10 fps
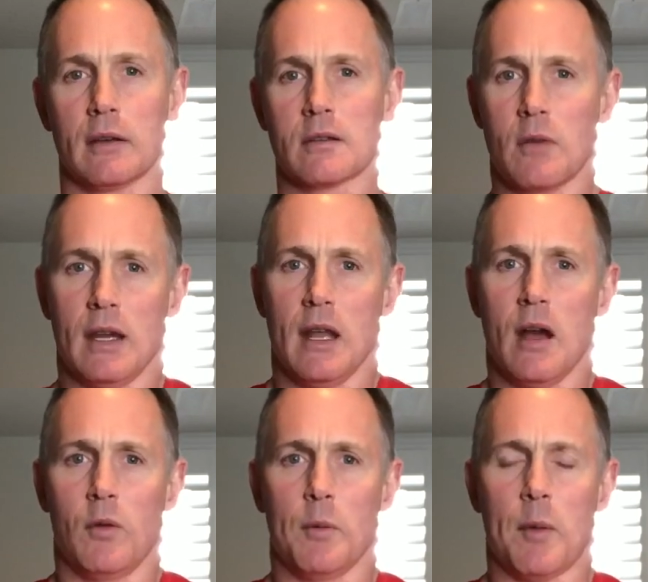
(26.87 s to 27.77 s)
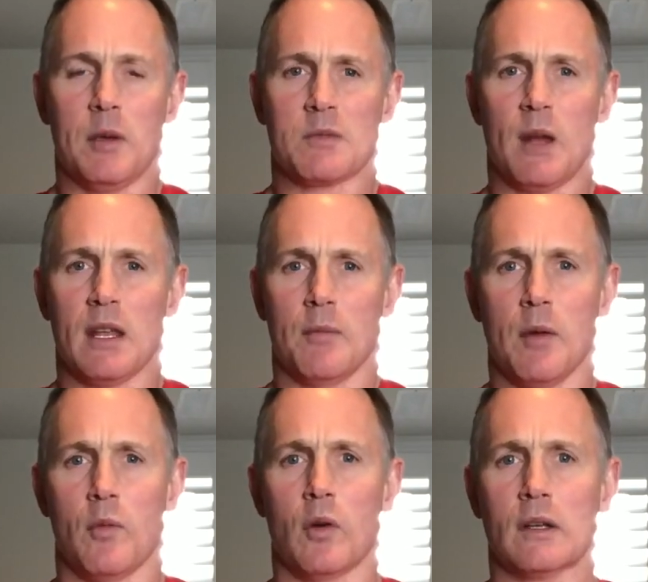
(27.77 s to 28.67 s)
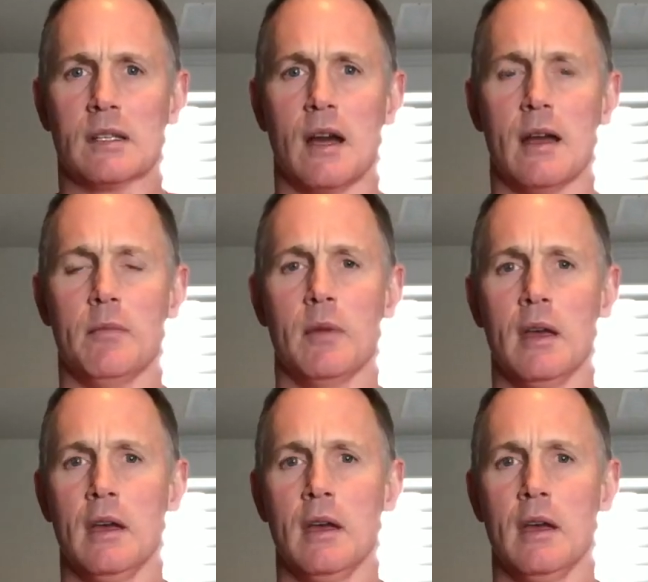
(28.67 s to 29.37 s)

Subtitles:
Because right now we might be spending a bit more time